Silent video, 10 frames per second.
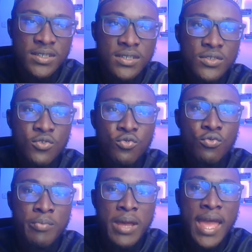so
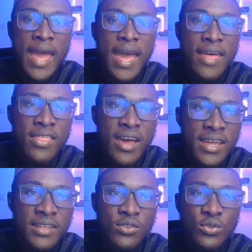ma hadha,
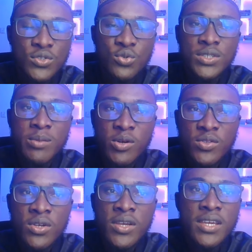and he talked to us
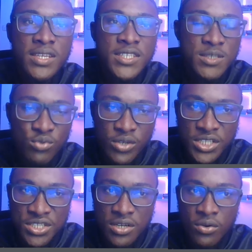about ismu
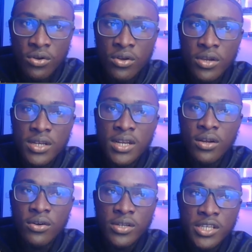ishara lil
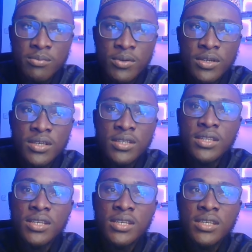qarib,
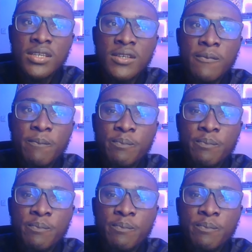the